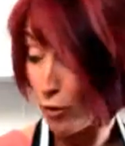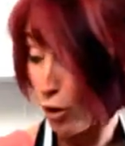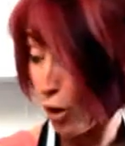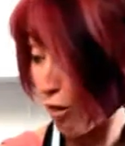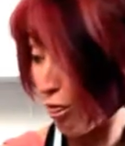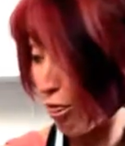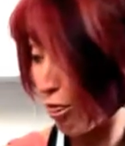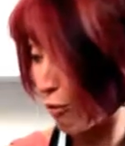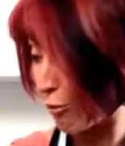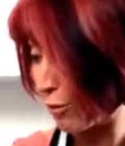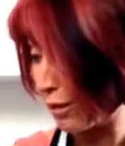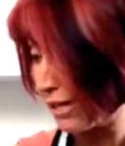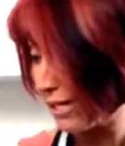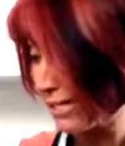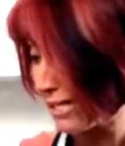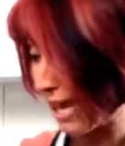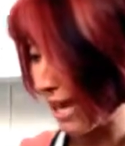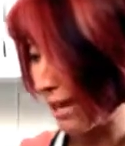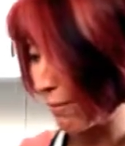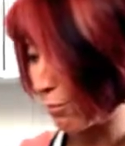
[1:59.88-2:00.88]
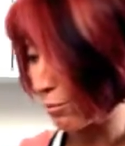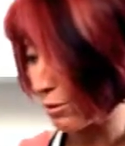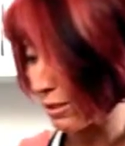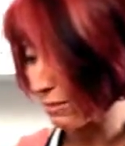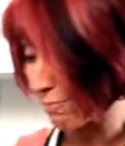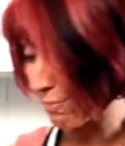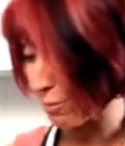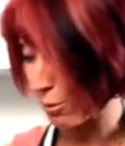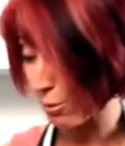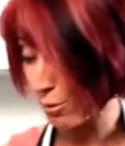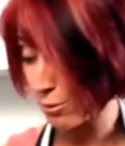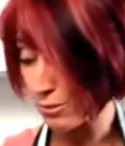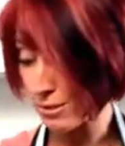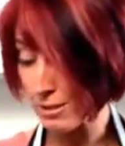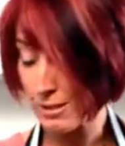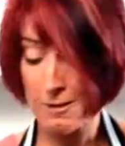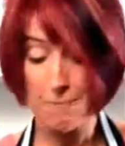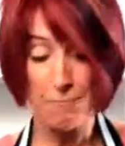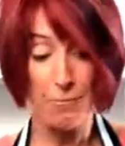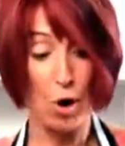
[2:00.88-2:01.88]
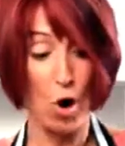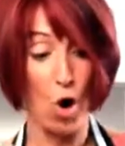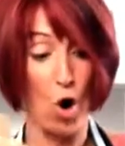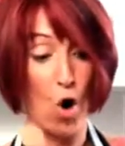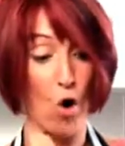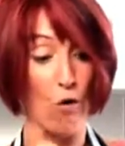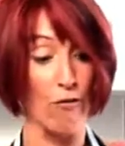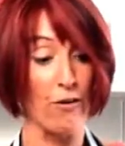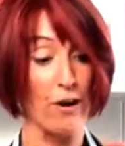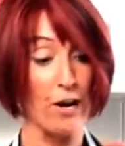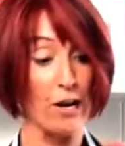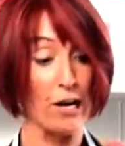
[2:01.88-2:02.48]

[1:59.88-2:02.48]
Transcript: got 3 tablespoons of